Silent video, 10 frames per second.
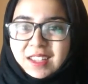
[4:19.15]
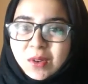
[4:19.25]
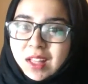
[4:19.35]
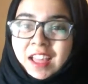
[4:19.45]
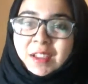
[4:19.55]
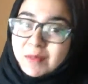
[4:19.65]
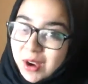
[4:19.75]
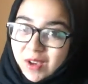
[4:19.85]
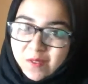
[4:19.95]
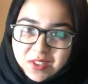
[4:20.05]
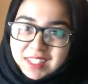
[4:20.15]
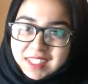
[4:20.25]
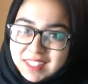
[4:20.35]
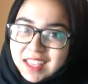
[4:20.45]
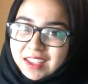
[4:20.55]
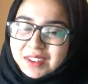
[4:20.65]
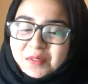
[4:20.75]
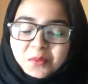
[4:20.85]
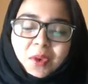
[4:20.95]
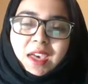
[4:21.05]
well, I am not obviously the
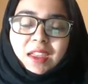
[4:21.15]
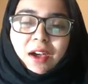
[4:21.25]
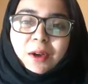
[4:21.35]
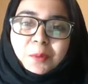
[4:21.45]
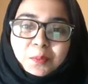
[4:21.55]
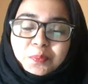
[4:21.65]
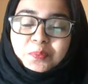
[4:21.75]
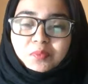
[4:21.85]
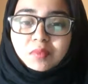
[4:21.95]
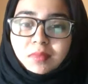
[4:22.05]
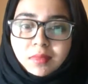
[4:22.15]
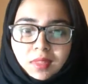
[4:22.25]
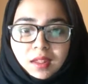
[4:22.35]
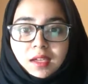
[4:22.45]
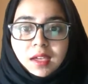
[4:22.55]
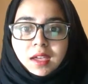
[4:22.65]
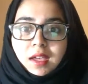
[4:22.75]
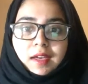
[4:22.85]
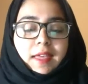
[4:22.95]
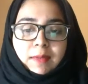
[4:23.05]
sun, but
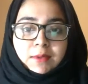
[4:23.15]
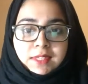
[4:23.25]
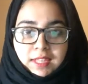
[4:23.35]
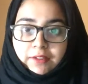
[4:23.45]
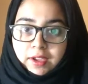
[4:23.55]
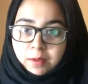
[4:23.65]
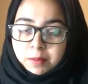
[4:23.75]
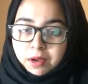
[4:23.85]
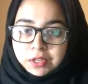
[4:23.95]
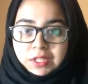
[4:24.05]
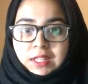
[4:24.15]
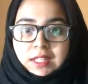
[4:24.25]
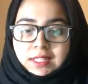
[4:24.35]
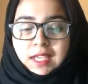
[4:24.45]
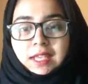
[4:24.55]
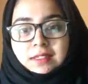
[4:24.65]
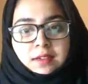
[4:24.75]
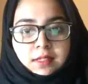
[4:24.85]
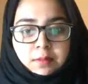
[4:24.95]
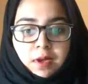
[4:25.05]
I am using direct comparison. In this case,
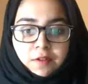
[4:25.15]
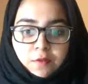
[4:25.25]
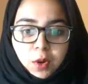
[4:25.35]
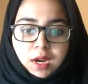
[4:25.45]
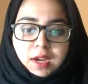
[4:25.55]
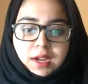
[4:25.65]
it is a metaphor.